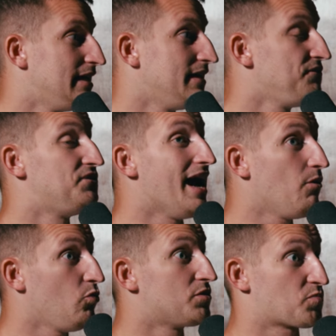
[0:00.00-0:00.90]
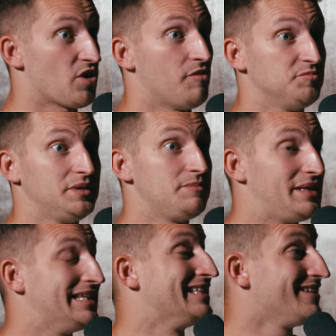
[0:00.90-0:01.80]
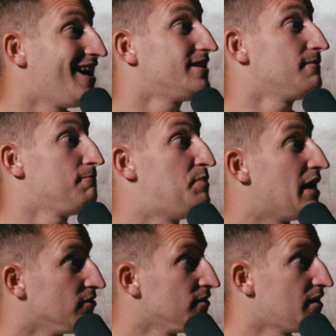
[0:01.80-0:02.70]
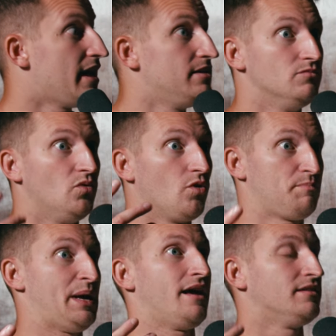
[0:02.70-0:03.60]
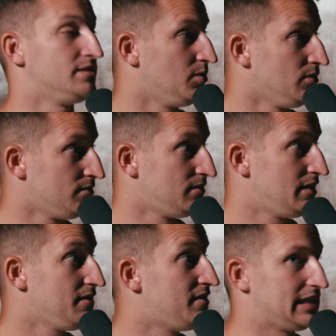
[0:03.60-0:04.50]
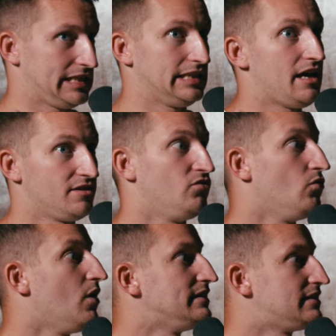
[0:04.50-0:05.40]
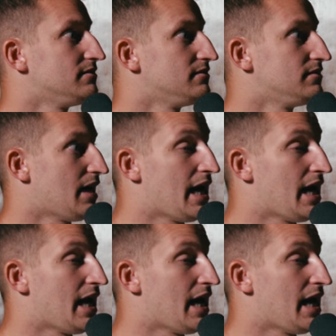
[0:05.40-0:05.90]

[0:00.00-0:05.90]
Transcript: that would probably be a lot better and more palatable than a lot of what I